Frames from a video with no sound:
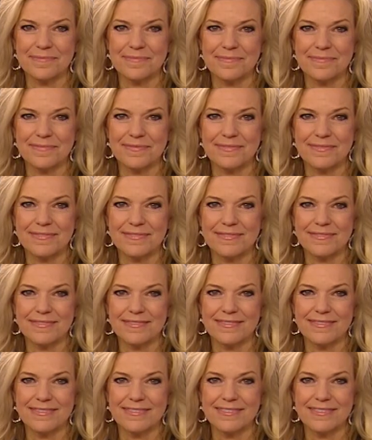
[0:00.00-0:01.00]

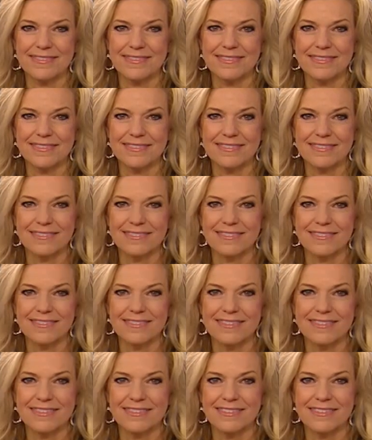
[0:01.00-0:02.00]

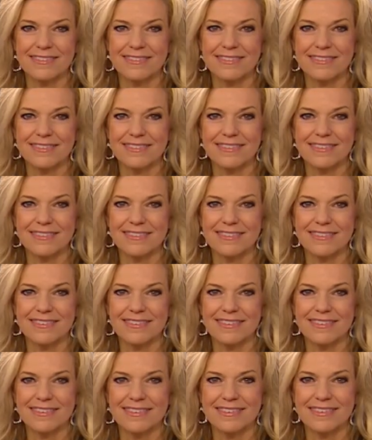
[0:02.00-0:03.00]

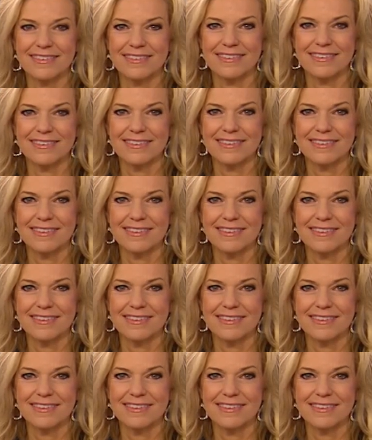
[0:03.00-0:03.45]
(silent)